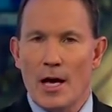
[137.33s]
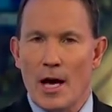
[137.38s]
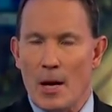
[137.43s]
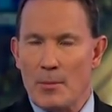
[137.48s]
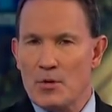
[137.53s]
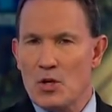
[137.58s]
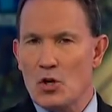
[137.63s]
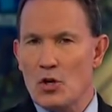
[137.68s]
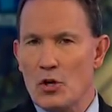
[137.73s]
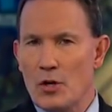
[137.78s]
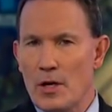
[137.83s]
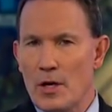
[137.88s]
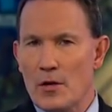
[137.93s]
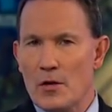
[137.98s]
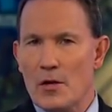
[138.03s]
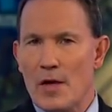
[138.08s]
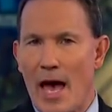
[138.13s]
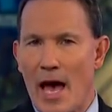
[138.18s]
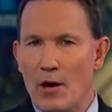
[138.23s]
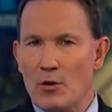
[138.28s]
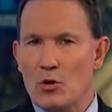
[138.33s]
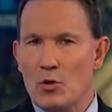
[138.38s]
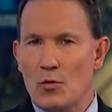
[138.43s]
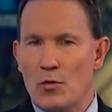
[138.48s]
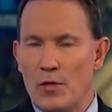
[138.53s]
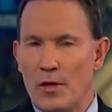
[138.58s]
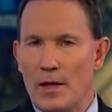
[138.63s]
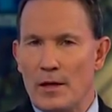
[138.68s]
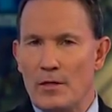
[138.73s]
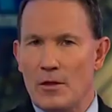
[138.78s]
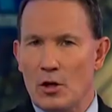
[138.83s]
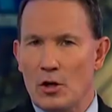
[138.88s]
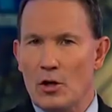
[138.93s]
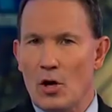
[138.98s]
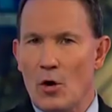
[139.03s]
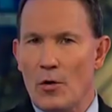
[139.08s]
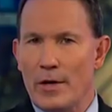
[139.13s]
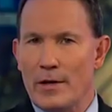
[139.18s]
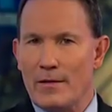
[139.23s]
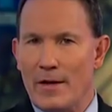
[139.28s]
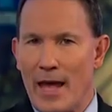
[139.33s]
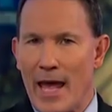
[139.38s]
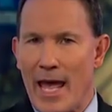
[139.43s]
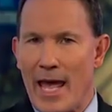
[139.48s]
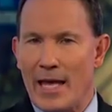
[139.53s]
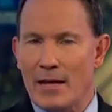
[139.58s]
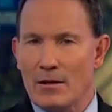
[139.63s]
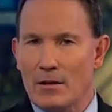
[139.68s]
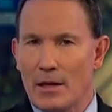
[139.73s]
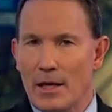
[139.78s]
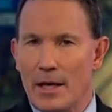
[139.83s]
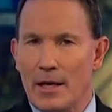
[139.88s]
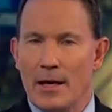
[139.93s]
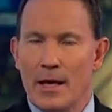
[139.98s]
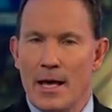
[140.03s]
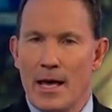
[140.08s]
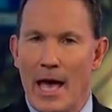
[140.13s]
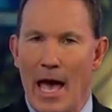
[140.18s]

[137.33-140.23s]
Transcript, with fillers: I'm curious how you think they're going to handle it